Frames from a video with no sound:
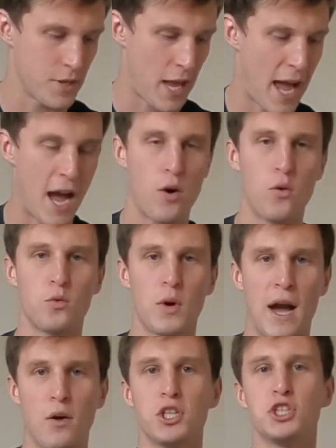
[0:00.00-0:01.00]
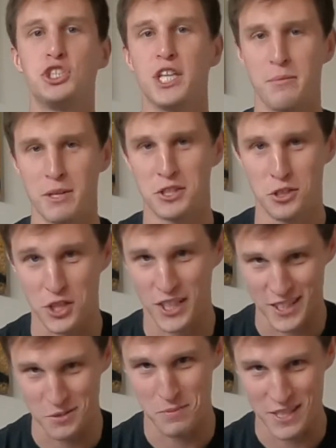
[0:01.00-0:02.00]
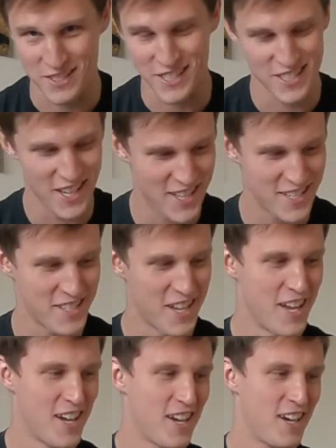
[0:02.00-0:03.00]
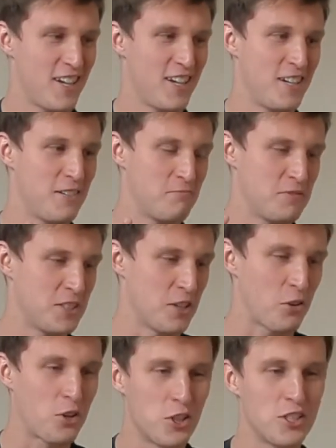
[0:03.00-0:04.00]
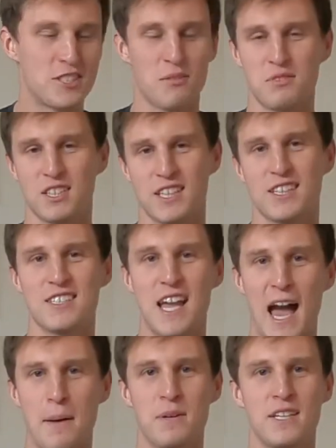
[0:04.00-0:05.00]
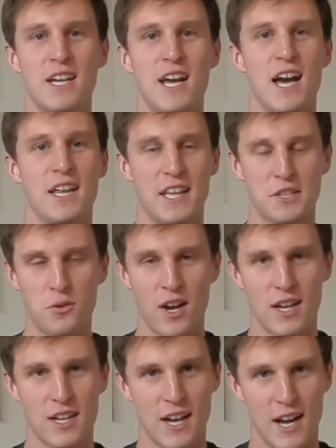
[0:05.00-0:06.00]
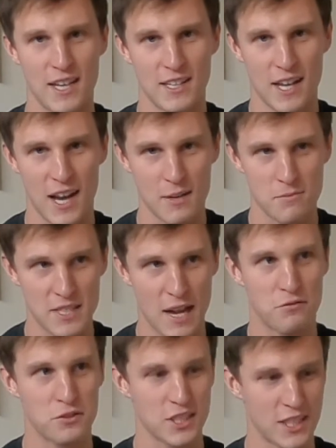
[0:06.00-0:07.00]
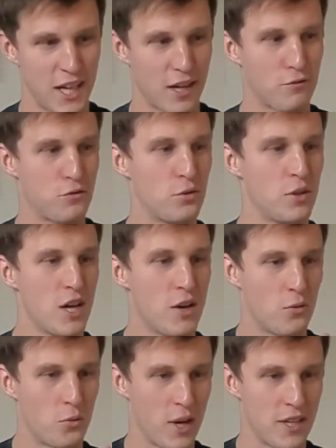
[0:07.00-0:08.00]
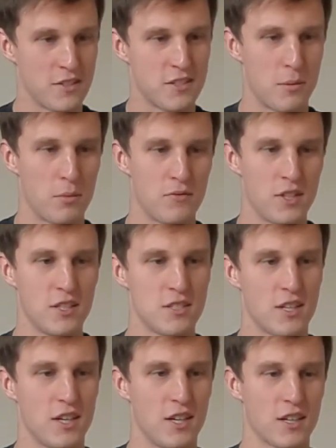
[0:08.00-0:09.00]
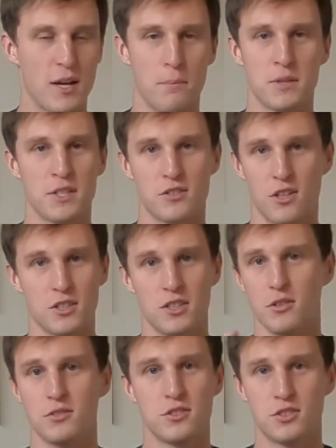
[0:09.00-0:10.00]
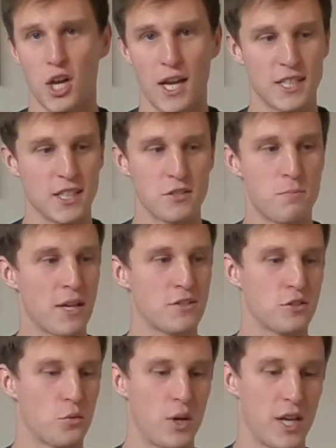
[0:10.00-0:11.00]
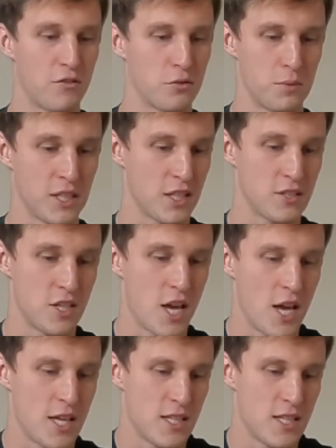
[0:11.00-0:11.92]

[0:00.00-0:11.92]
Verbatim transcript: how legitimate do you think this business is? You know, could something like this happen? And that's why I am definitely careful when some of these companies are, you know, Chinese-based or whatever, because